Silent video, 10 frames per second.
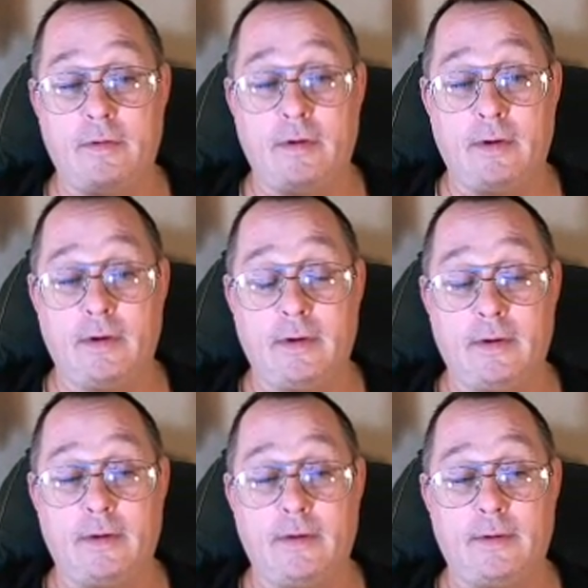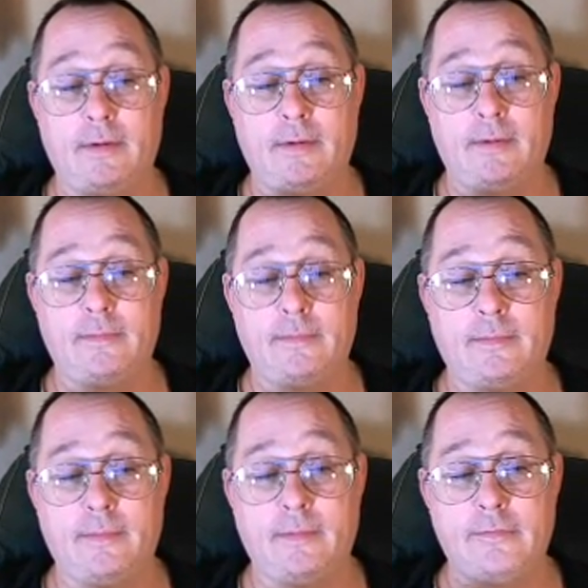uh,
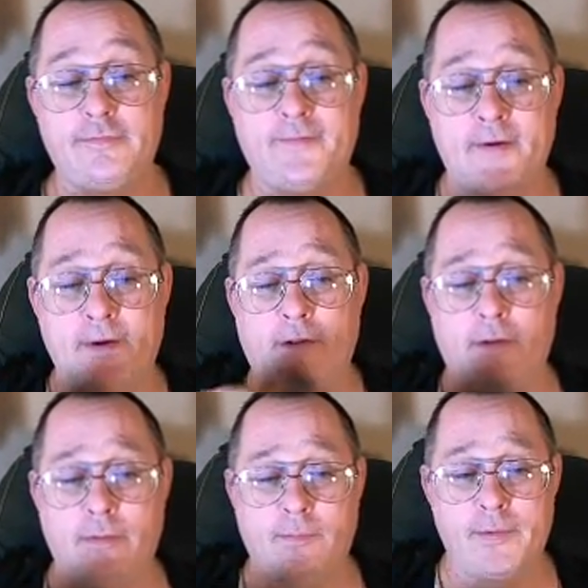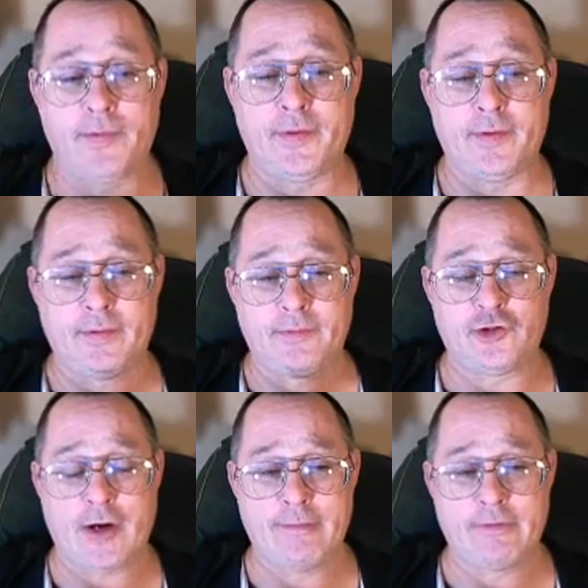funnel with the
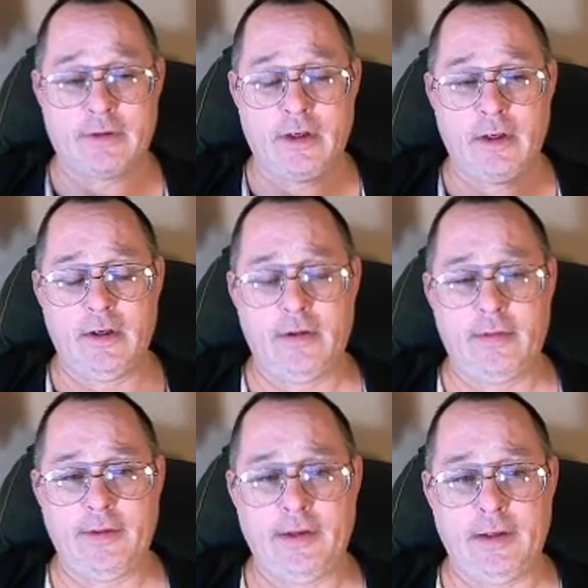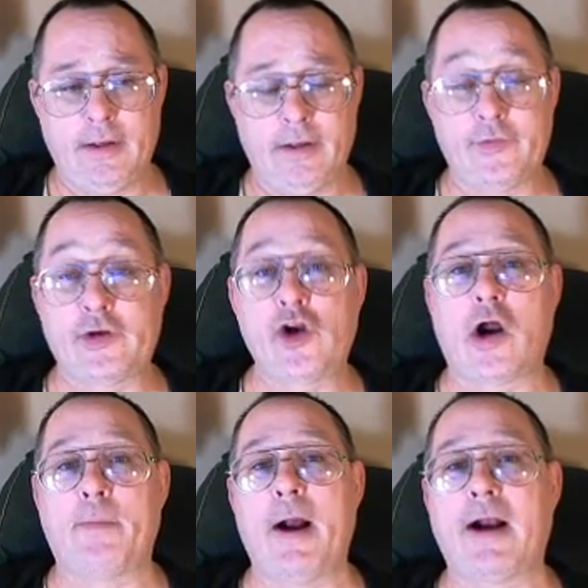driver, the uh, the
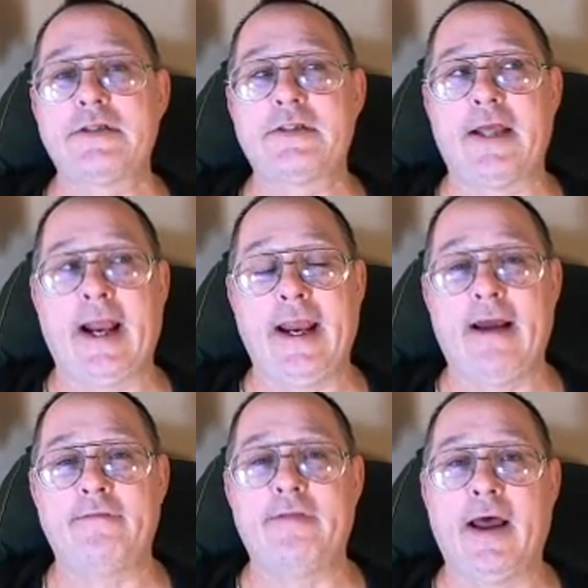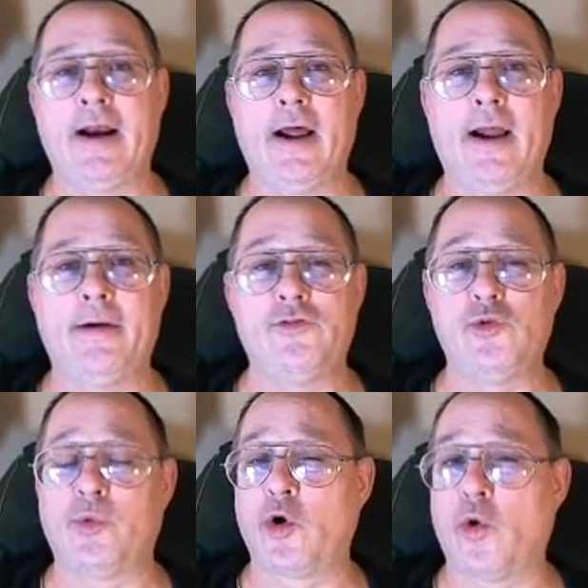talk box, and I have that on a
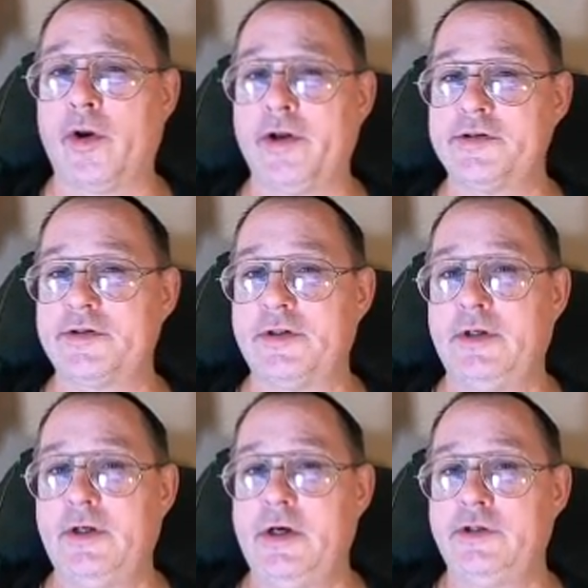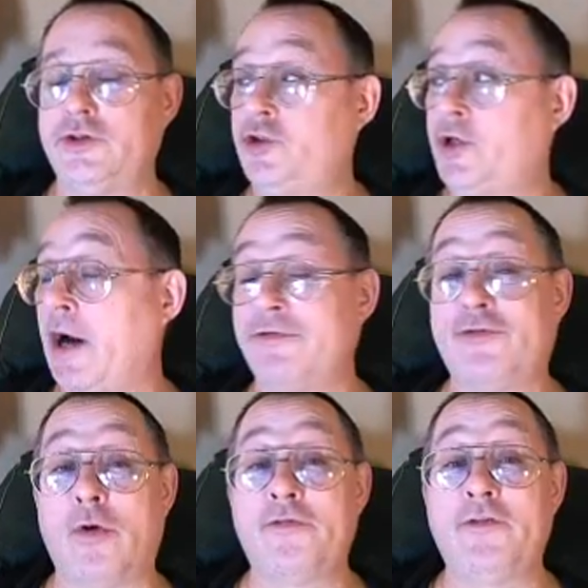few recordings. So out
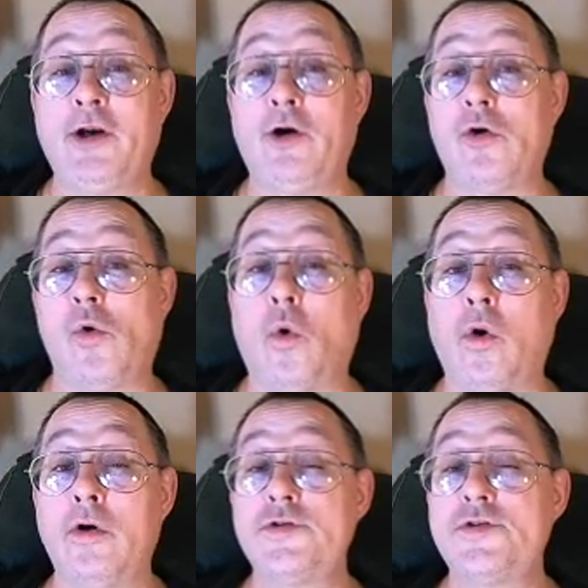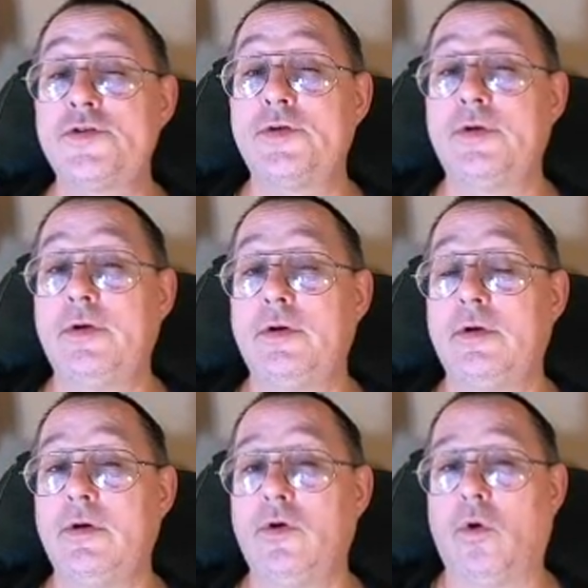Four Fingered Horrors
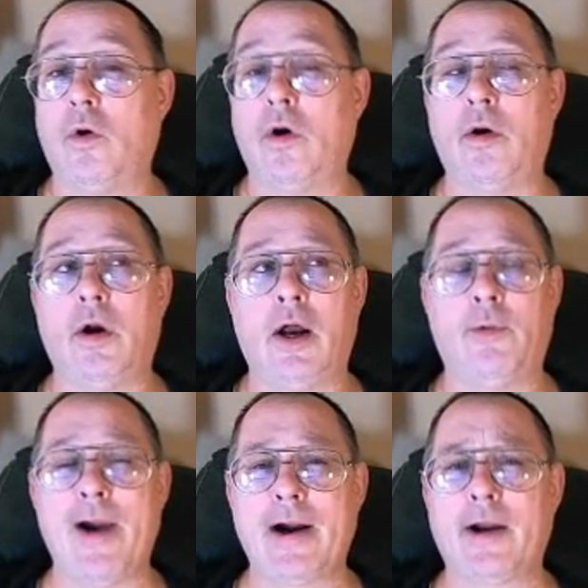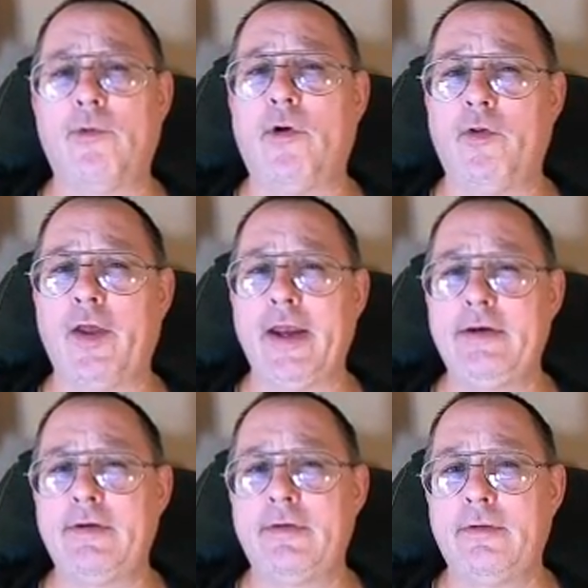or uh, Rock and Roll
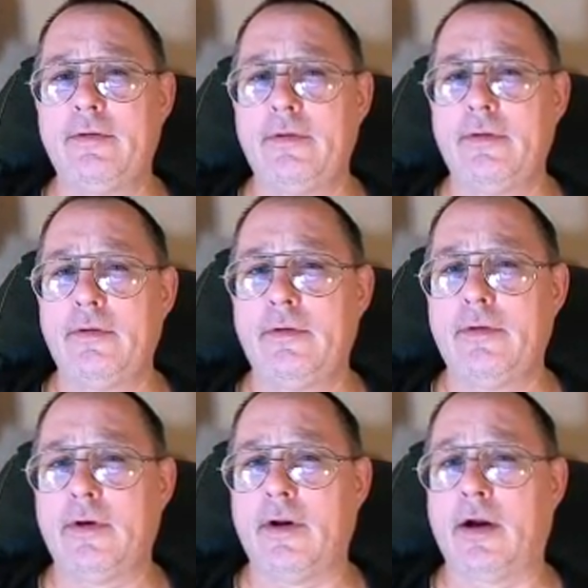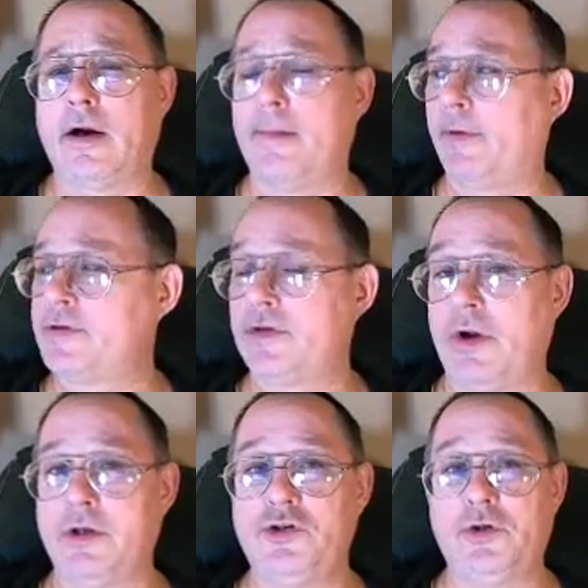Night. a couple of
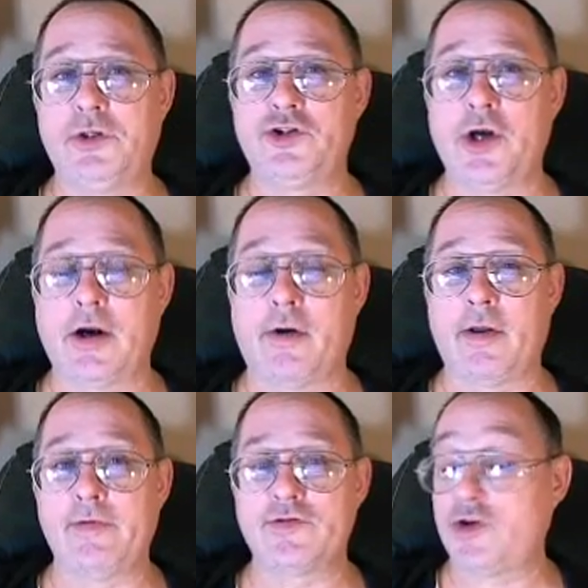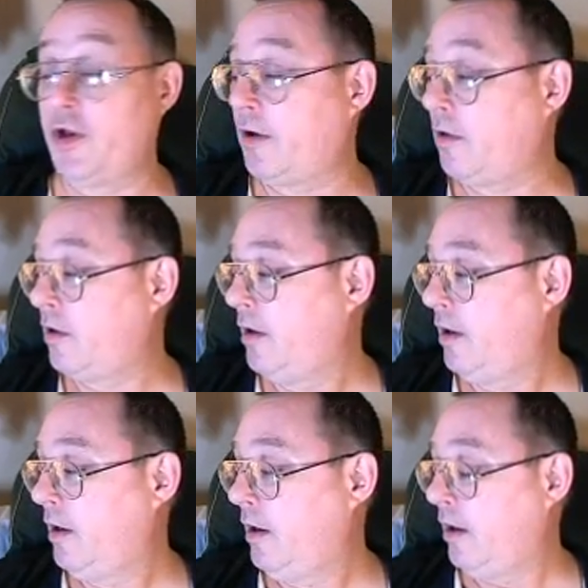songs you could check out on this channel.
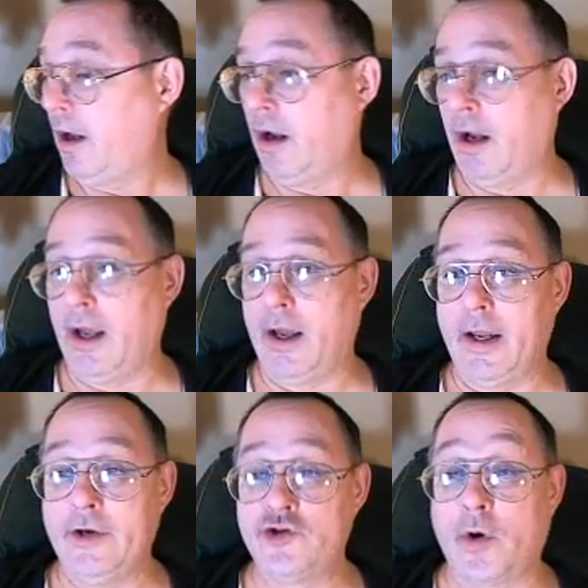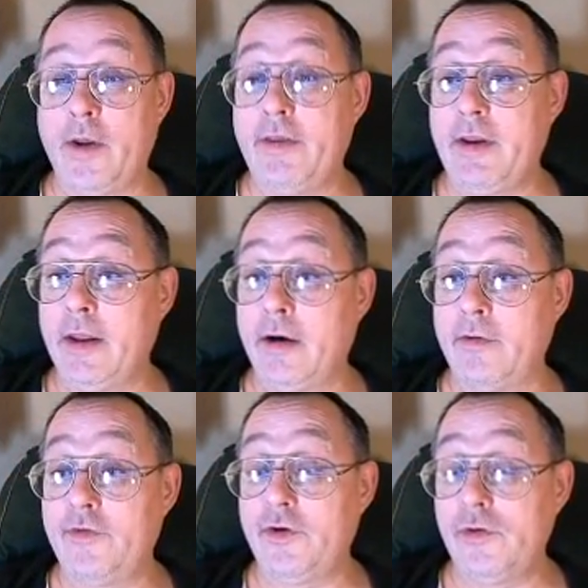Uh, enjoy the
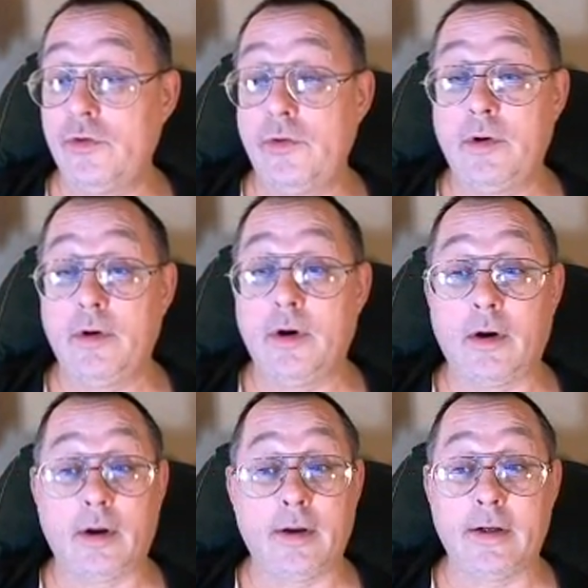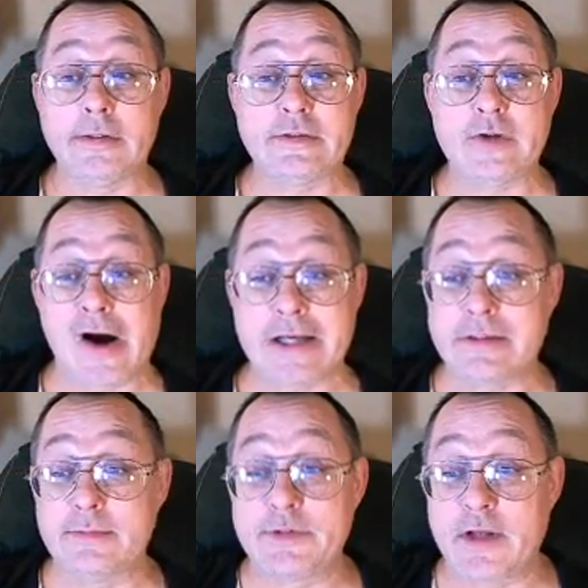interview. Uh, it's
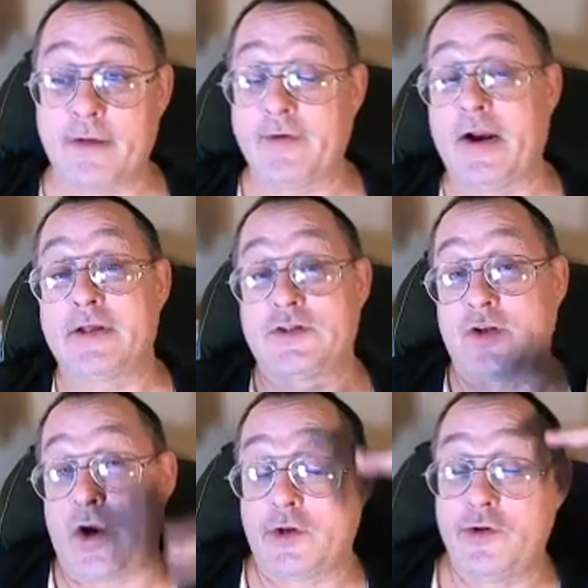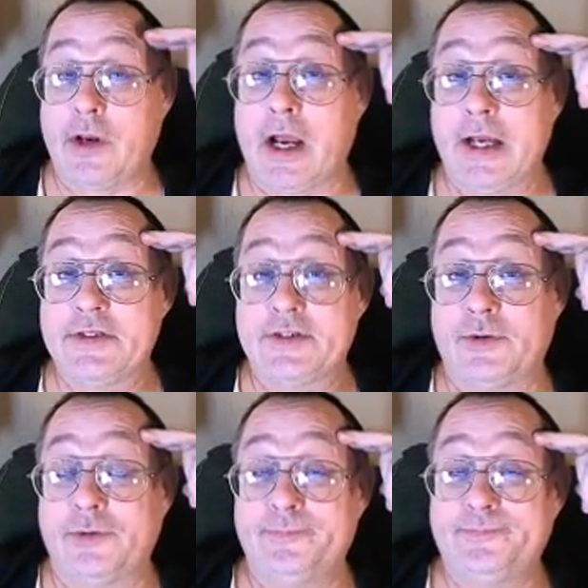awesome stuff, and I'll talk to you guys
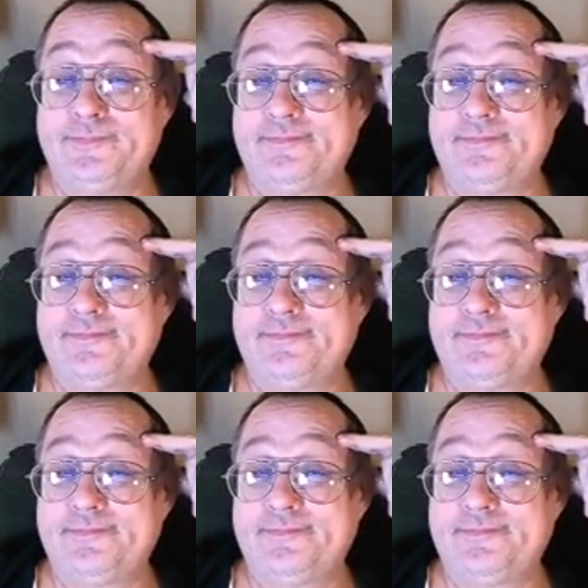soon.